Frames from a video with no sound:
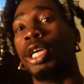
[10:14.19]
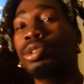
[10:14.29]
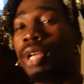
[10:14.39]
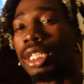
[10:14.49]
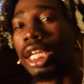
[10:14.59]

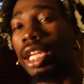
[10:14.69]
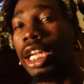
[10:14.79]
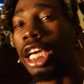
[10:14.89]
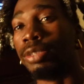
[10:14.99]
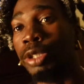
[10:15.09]
You let that
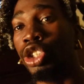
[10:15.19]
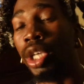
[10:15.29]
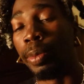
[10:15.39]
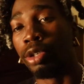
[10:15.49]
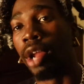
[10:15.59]
little ass bitch
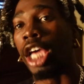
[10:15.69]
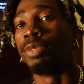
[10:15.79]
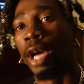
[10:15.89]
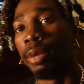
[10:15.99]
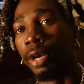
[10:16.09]
jump on you like a
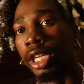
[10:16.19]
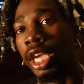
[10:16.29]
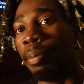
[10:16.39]
spider monkey